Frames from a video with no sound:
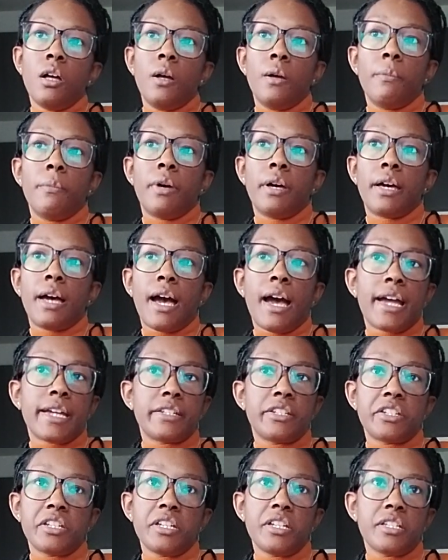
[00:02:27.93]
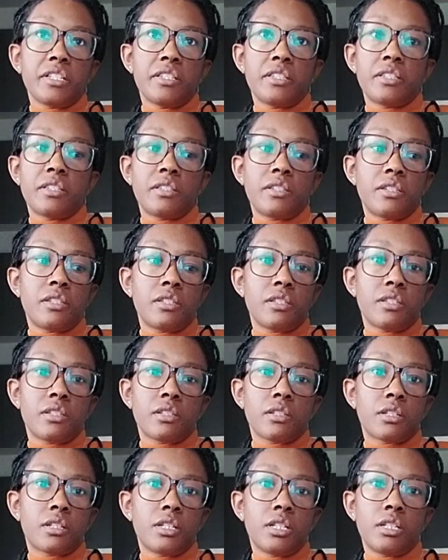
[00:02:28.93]
But I just
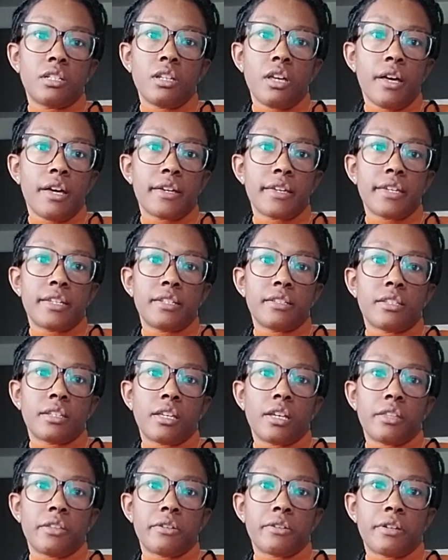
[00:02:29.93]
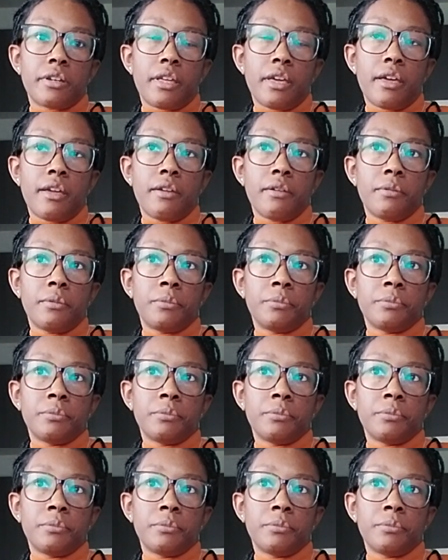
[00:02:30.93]
could not get it together today.